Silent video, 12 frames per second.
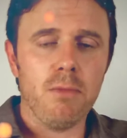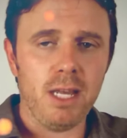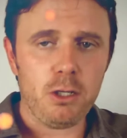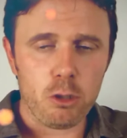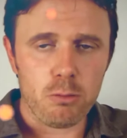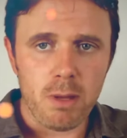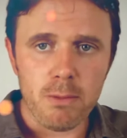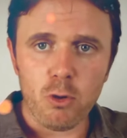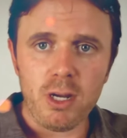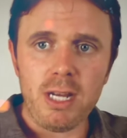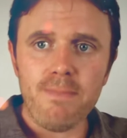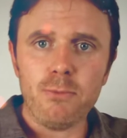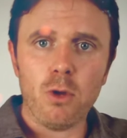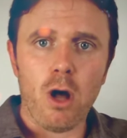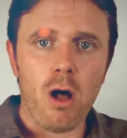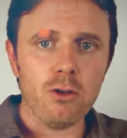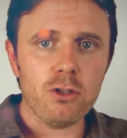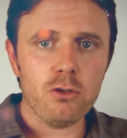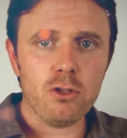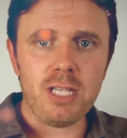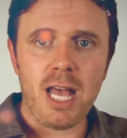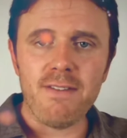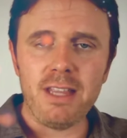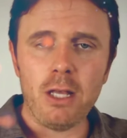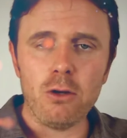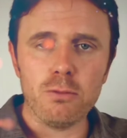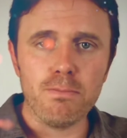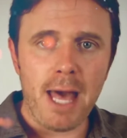Molecular mimicry. Also, just having those